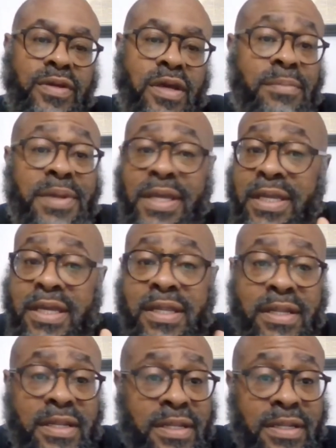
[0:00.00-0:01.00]
I mean,
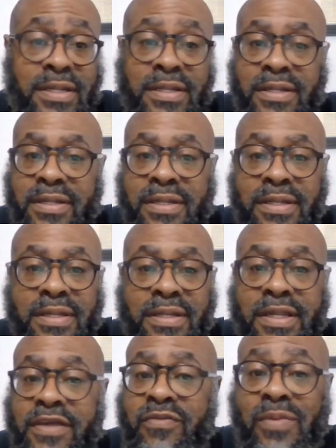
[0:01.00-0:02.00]
again,
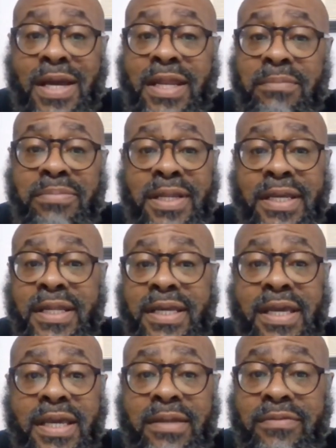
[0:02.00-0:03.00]
that's why they play the
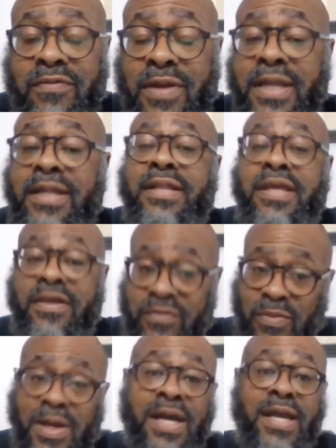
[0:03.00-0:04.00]
games, right?
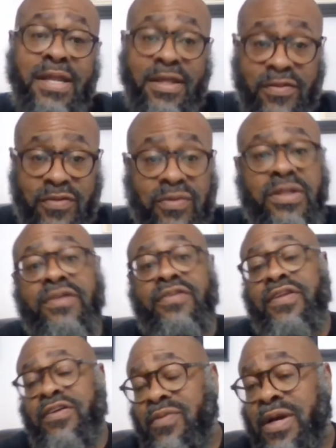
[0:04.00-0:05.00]
That's why they do this.
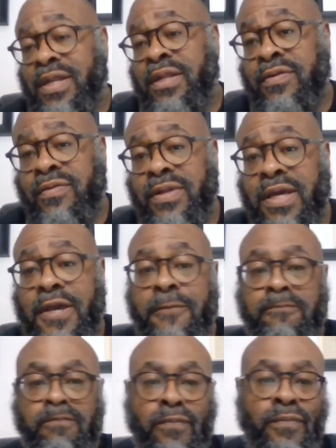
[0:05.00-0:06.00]
That's why they do that.
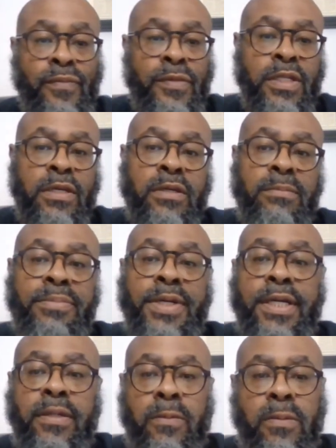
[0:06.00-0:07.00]

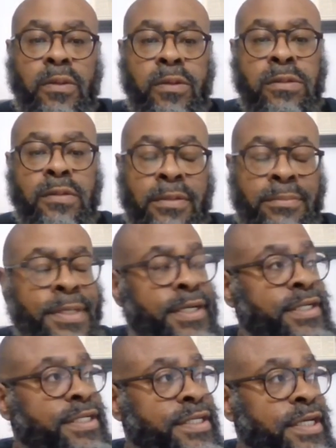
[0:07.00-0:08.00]
But I'm here
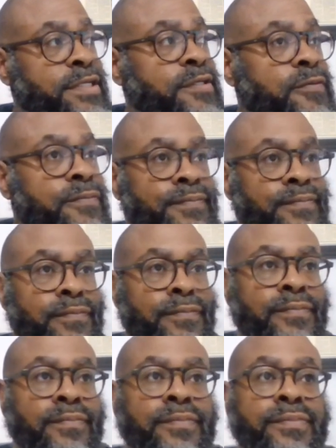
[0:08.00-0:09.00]
to tell you,
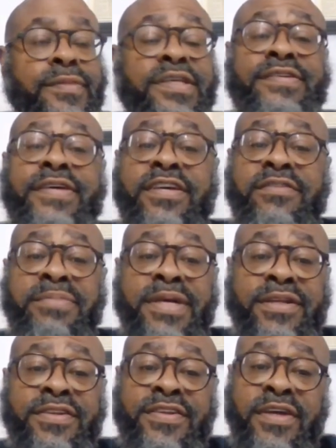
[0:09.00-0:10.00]
this has
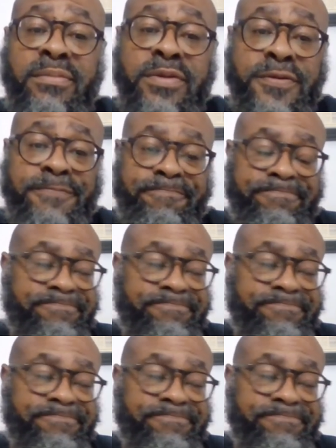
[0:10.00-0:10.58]
been a summer,